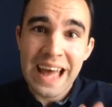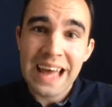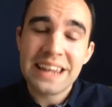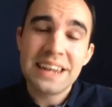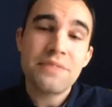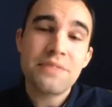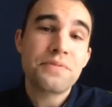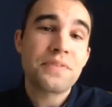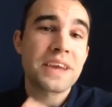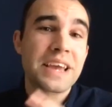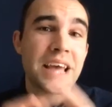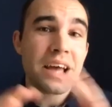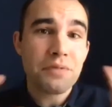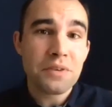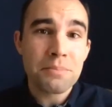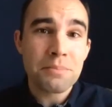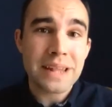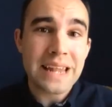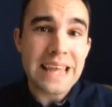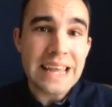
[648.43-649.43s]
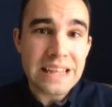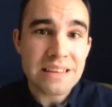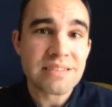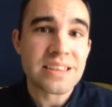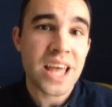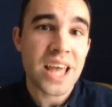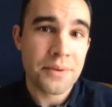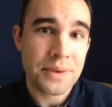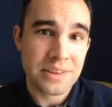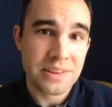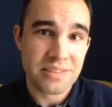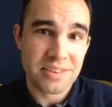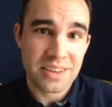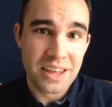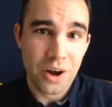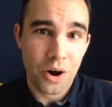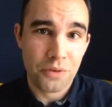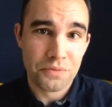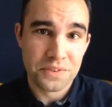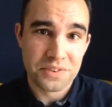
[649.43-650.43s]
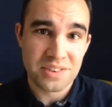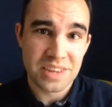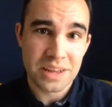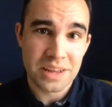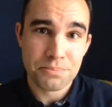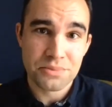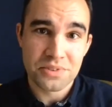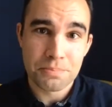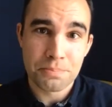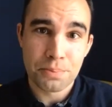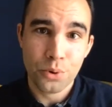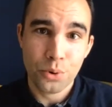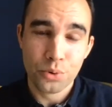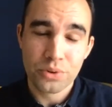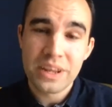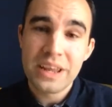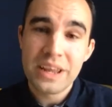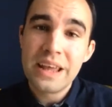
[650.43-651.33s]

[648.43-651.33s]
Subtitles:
And if the government is going to offer some support,